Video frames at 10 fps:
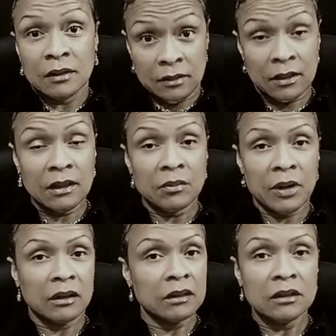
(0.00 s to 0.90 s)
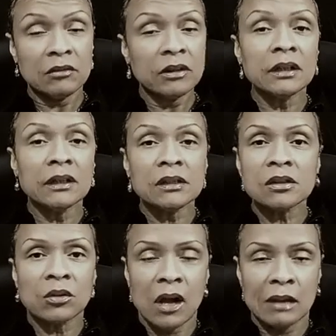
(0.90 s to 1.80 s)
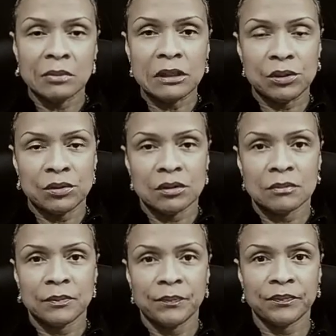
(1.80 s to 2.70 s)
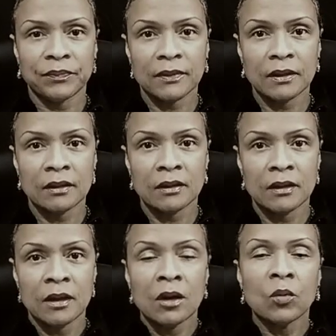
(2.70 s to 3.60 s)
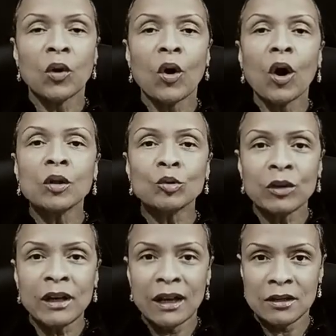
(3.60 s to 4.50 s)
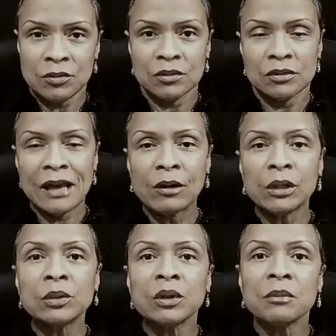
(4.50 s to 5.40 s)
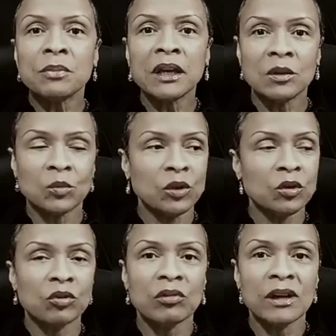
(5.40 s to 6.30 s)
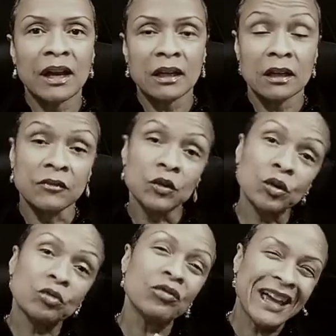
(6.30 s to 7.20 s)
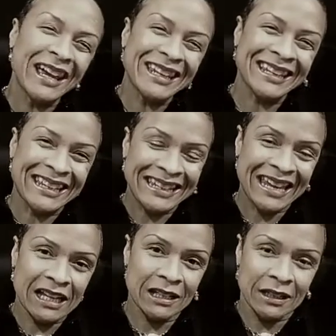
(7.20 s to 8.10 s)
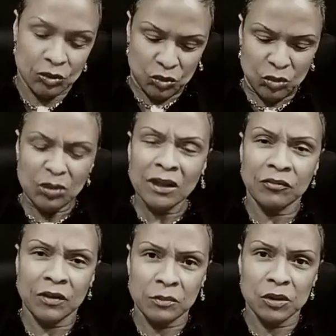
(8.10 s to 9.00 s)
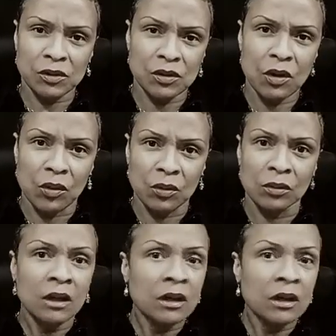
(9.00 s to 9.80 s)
Think about it. There really is no competition. We're all creators. How can you compete when you're creating? If you're creating innately, truly from your soul,